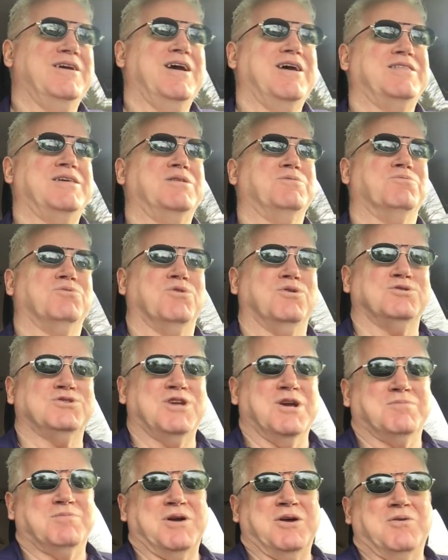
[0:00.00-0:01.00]
and then there were those
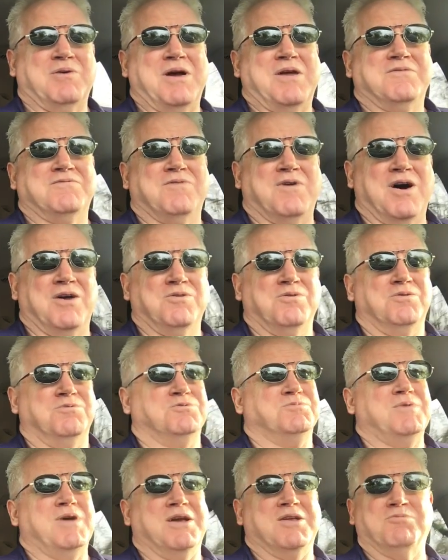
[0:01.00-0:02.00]
like my grandfather that was
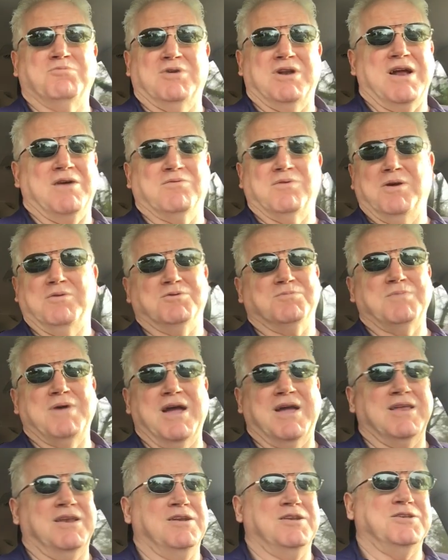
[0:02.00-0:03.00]
making whatever he was
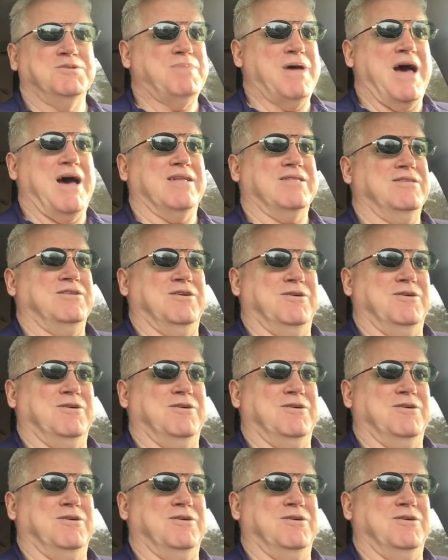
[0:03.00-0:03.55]
making in his bathtub.